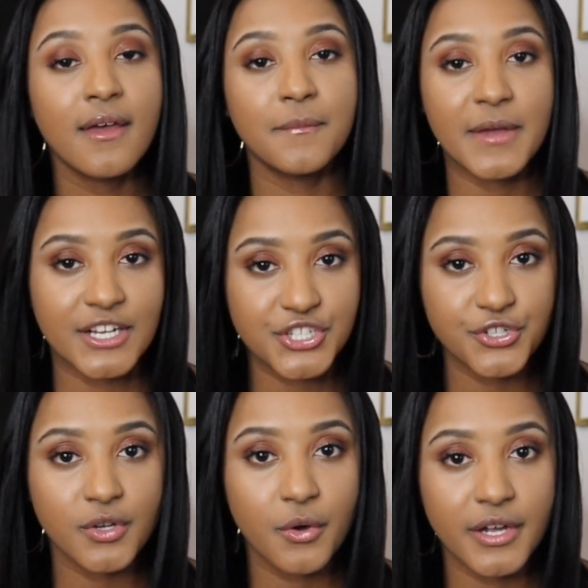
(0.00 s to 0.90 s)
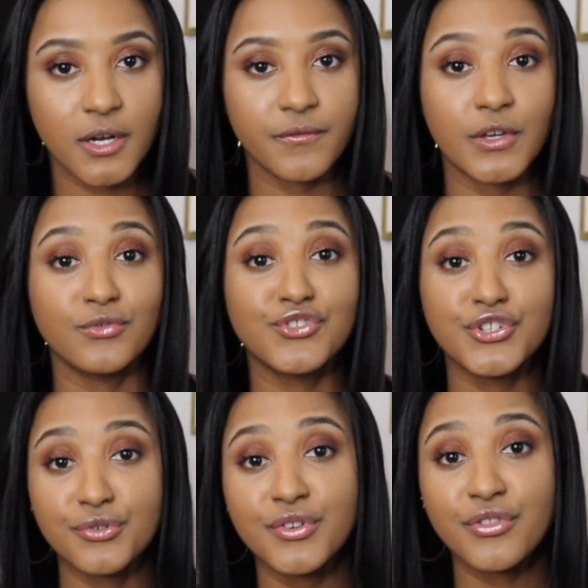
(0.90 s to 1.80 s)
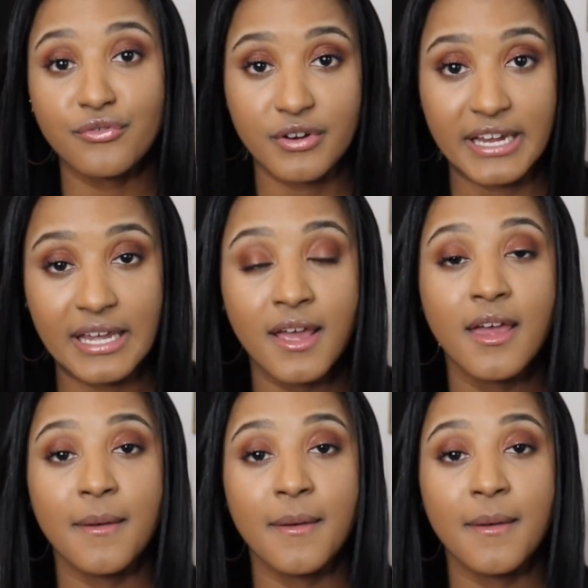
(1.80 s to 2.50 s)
make sure you go interview 2 to 3